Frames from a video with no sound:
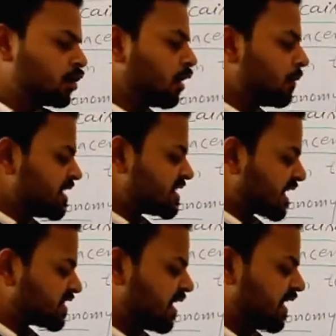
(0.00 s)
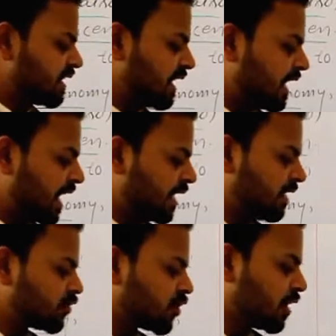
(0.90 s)
Normal is actually the
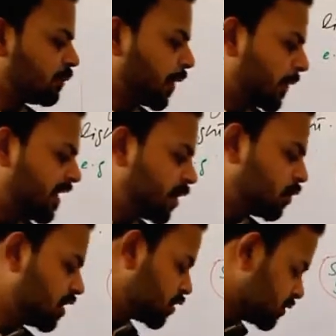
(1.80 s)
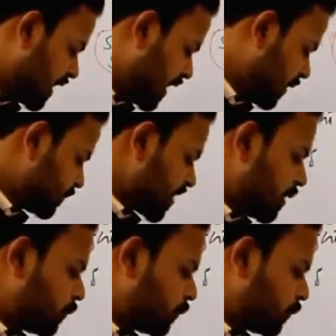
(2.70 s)
line drawn perpendicular to the